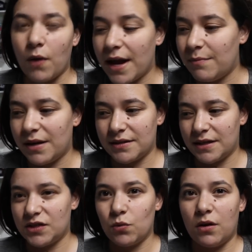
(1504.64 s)
white because
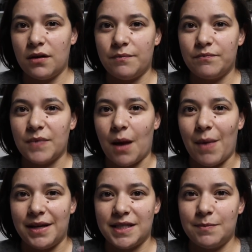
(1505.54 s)
I just want
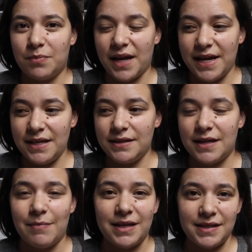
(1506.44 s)
my
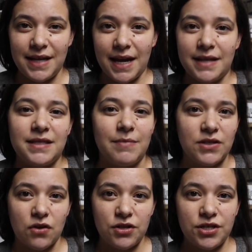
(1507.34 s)
displays and my stands and
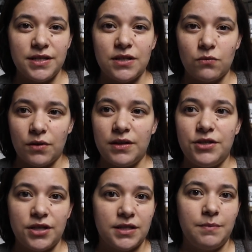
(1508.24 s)
my scrunchies to
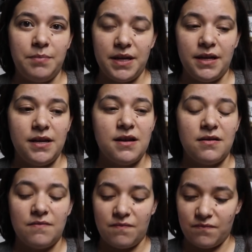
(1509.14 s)
really just be
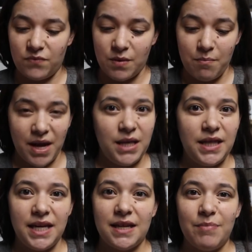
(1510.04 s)
the main
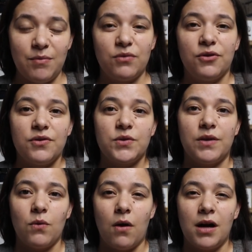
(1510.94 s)
thing that people notice
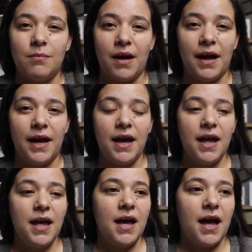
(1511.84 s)
when they walk by.
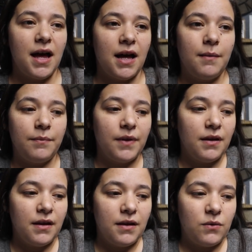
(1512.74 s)
Um,
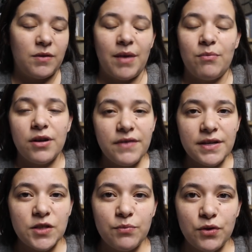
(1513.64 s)
with my
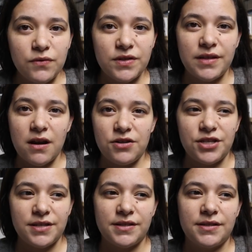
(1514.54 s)
previous booths, they're
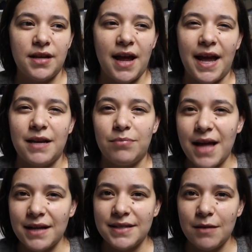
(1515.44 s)
just, I had a
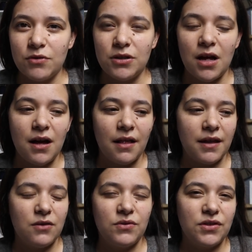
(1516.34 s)
black tablecloth
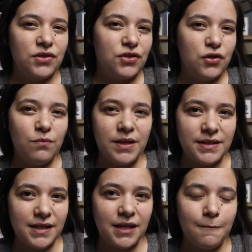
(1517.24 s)
and it was just too
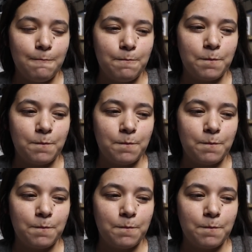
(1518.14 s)
busy.